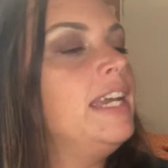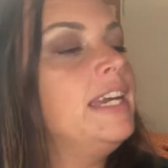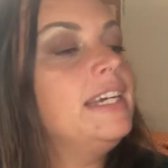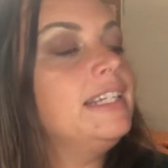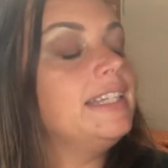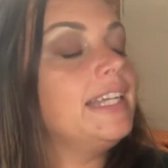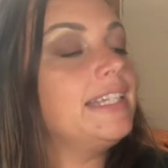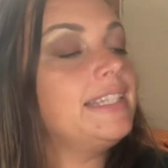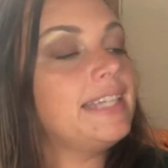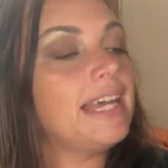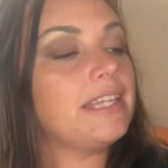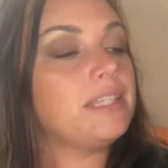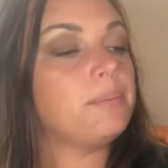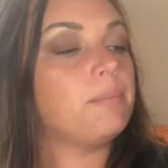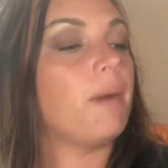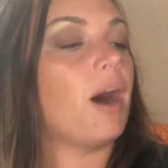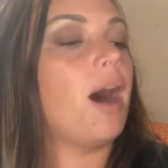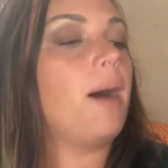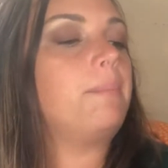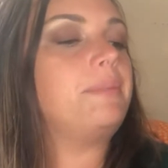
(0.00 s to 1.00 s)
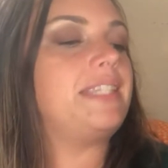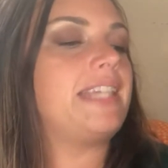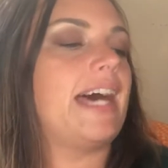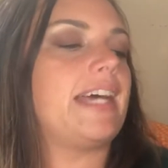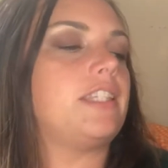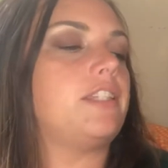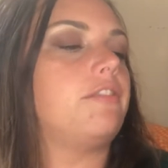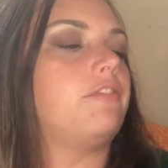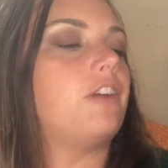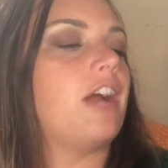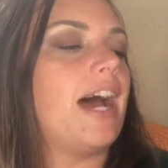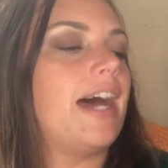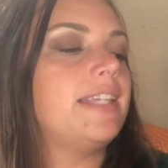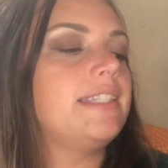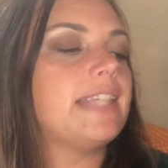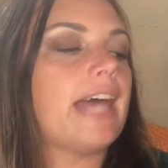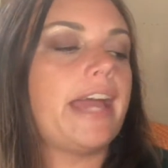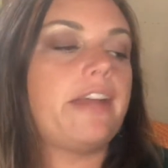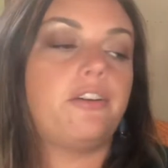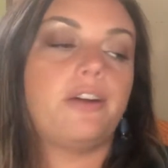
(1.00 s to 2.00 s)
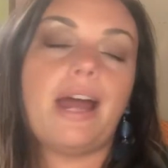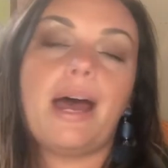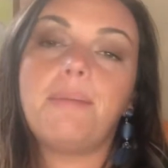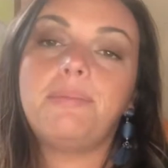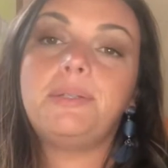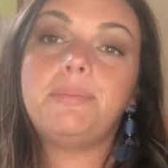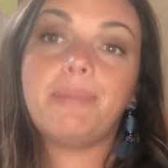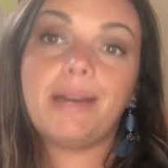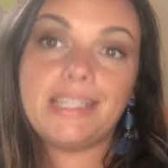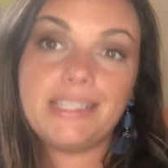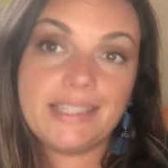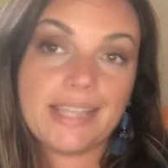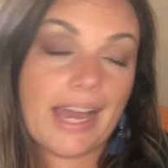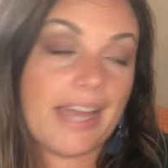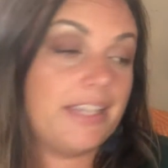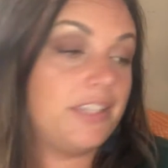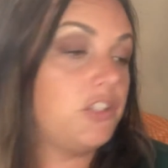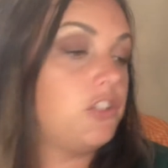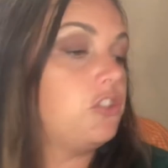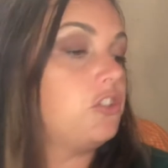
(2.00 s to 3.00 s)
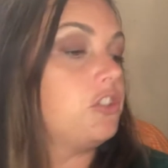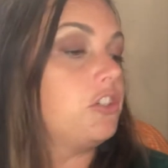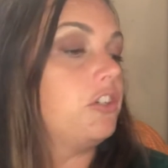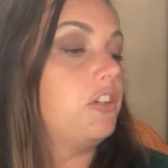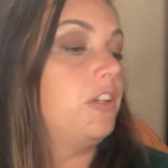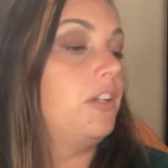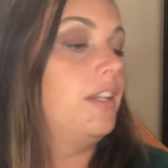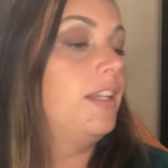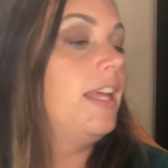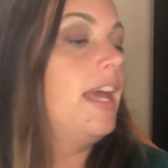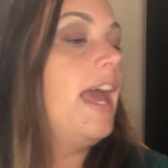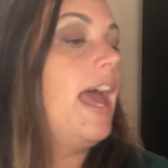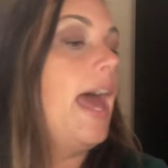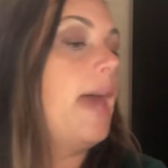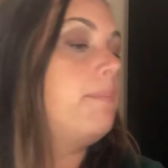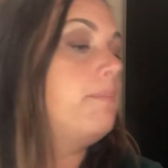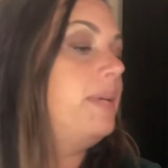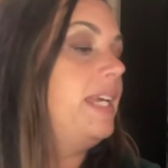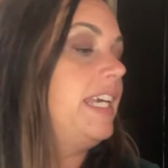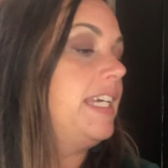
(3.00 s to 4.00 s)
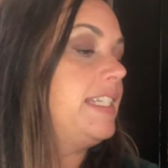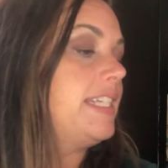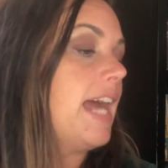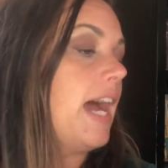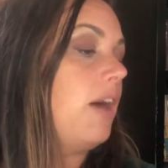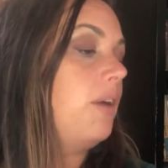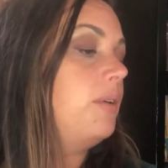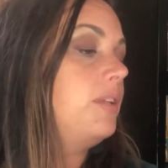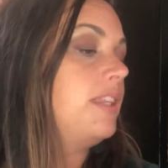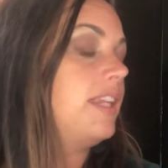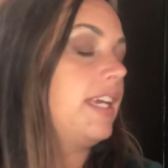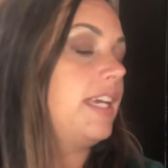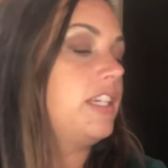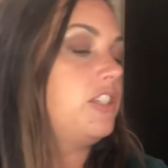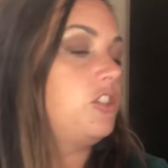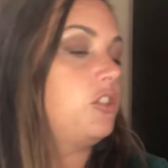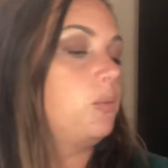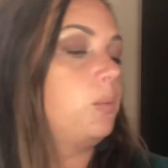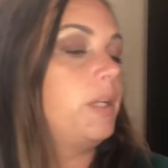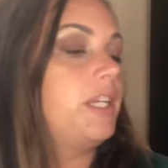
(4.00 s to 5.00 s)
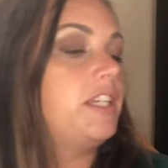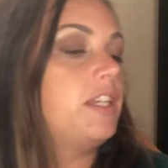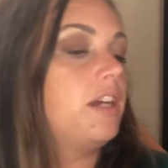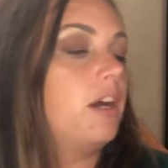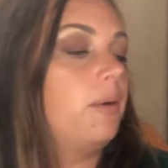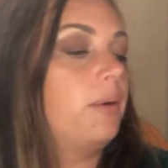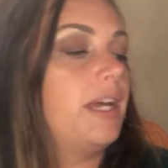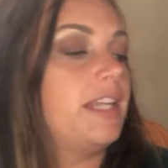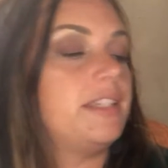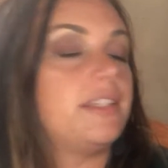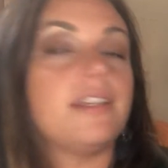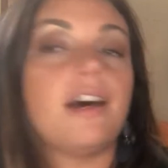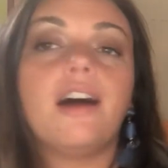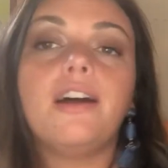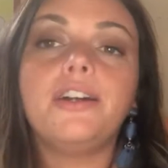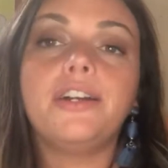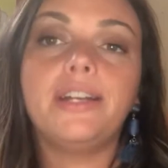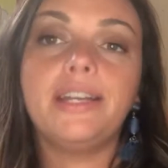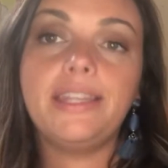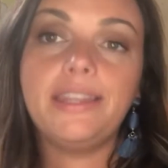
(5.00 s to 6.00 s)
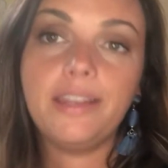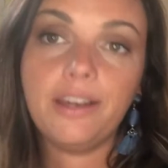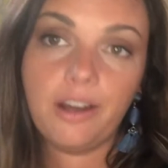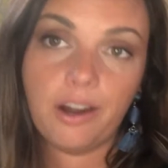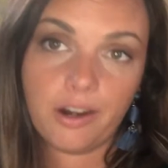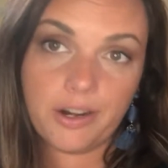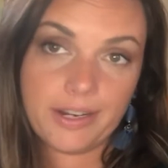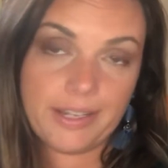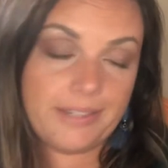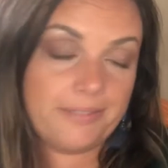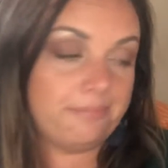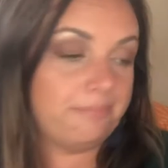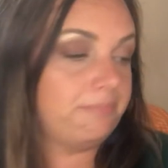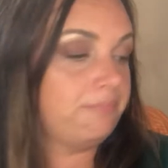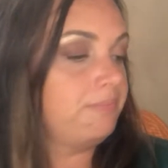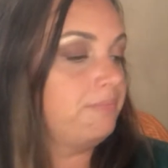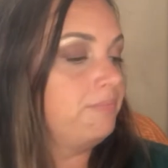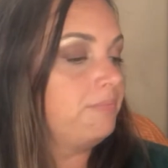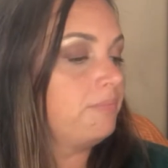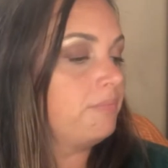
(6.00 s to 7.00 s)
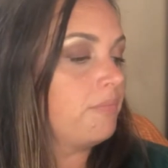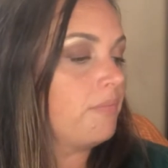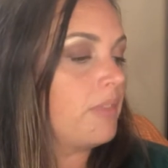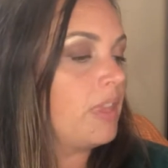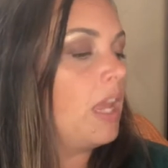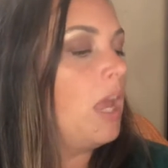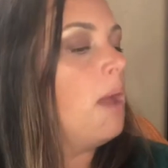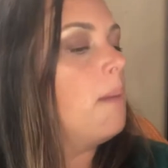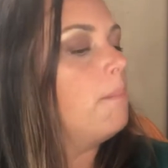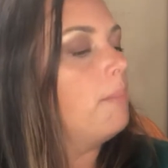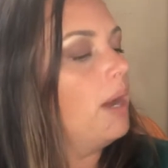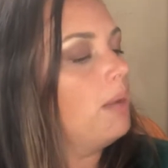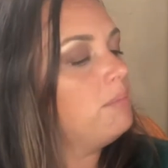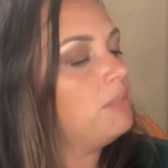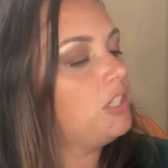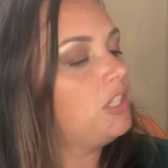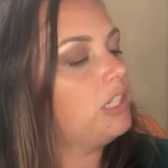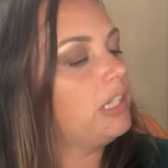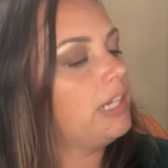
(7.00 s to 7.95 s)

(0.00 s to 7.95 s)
Let's ask Mom, Sassafras. I grabbed my science journal and peeked out the kitchen window and saw her in the garden. Mom stood